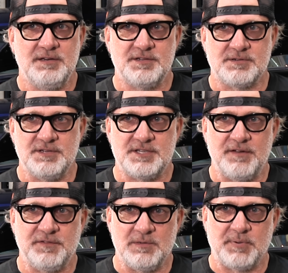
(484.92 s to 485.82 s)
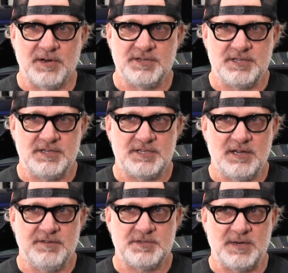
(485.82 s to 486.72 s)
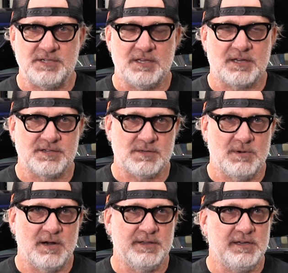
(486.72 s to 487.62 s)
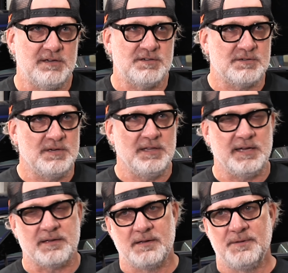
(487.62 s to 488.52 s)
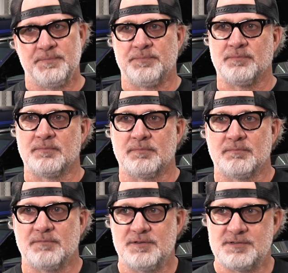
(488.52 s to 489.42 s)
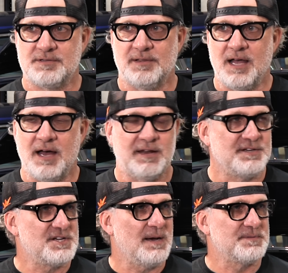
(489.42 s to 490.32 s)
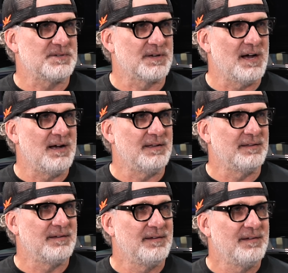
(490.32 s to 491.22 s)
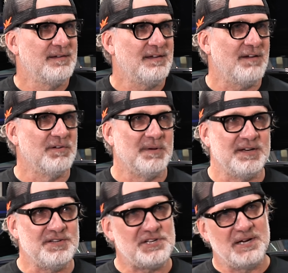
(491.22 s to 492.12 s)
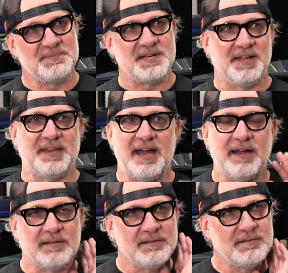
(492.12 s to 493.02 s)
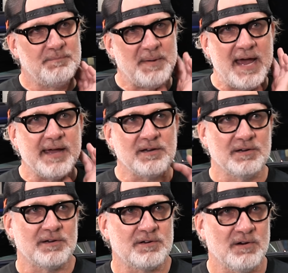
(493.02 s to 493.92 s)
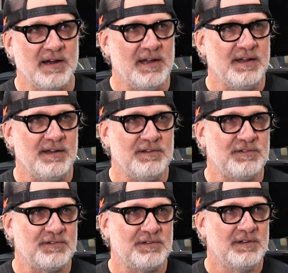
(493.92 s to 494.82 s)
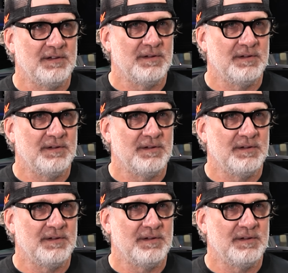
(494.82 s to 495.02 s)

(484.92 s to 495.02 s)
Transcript: industry's definitely purged itself, especially the custom Harley industry. Like, a lot of shops are gone. Everybody jumped on that bagger craze,